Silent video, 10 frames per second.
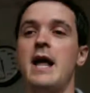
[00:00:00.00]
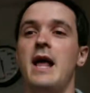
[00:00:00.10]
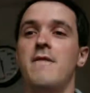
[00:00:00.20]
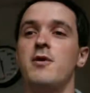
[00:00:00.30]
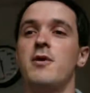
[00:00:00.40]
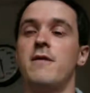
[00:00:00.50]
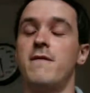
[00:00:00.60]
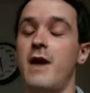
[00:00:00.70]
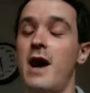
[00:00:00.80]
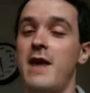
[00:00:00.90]
If you can
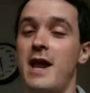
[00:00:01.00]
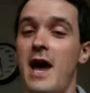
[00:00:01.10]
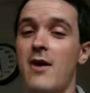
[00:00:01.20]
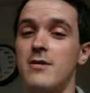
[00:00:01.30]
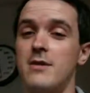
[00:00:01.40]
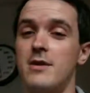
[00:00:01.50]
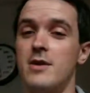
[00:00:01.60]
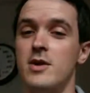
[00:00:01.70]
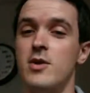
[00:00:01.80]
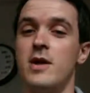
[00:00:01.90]
find that out,
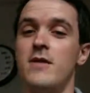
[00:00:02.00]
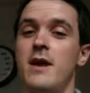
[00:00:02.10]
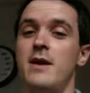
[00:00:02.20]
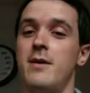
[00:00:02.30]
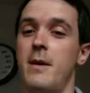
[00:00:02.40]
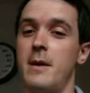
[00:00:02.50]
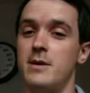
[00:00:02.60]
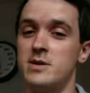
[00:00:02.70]
you can then